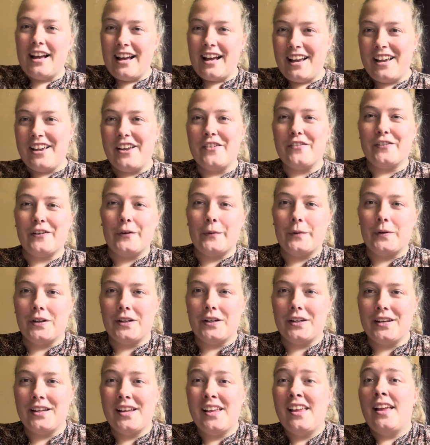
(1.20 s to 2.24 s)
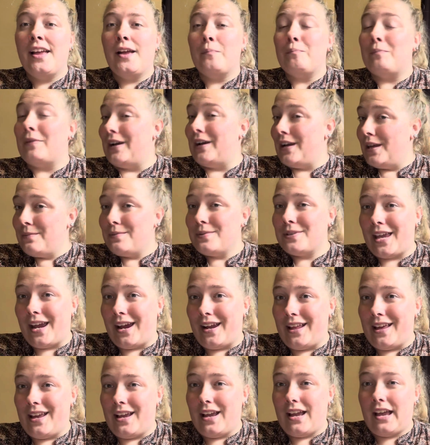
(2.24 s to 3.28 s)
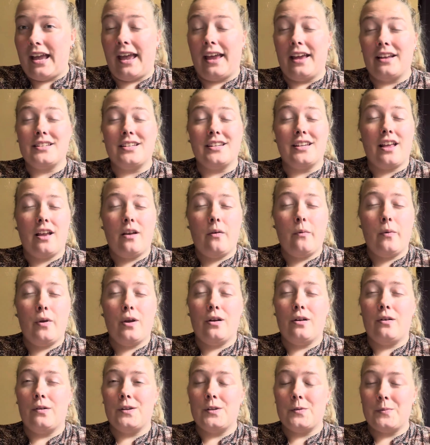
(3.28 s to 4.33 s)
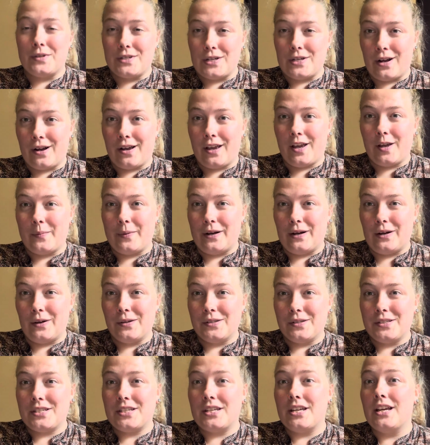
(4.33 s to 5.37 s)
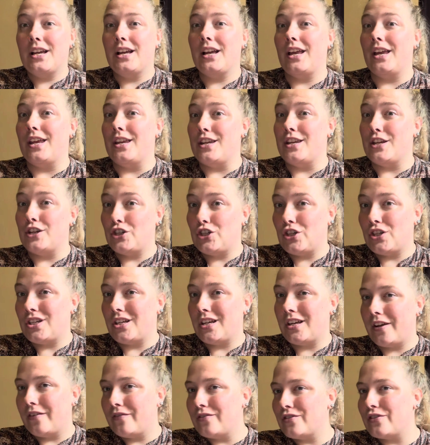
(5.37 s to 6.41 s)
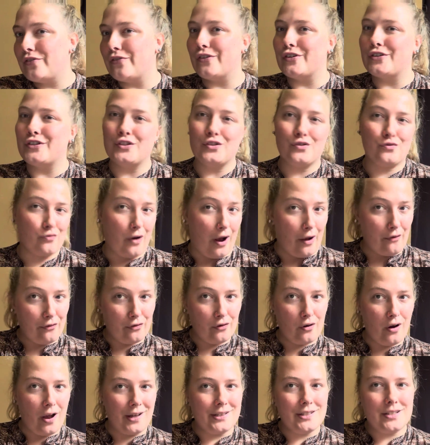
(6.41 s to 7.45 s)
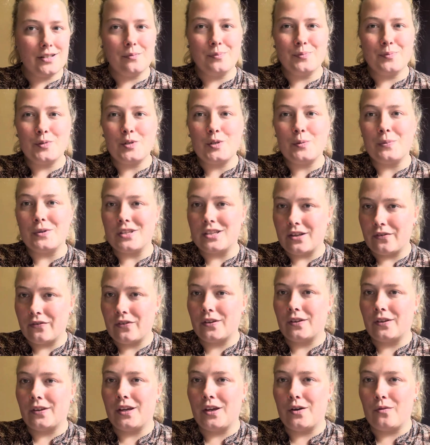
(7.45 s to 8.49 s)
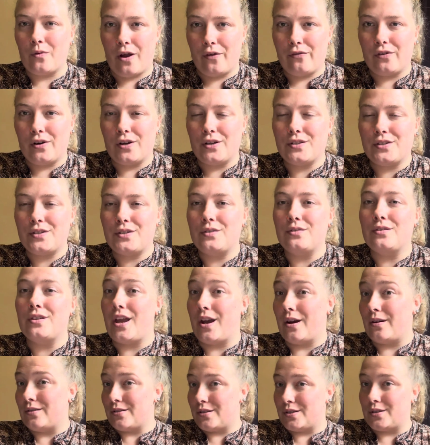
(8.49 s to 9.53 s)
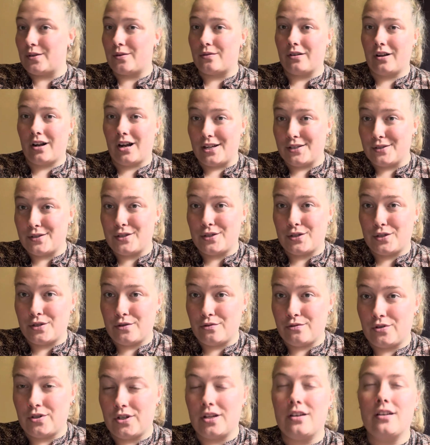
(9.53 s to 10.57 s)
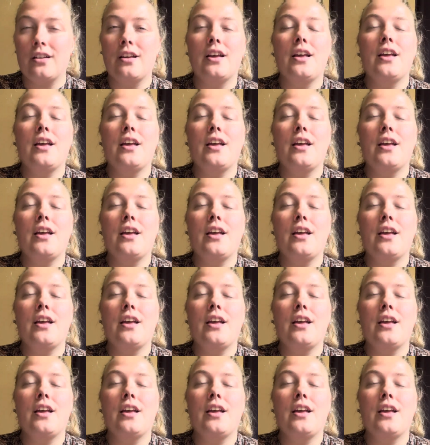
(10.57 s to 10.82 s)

Hi everyone, my name's Katie, and today we are going to be talking about initiatives versus referendums, specifically in reference to the Arizona Constitution.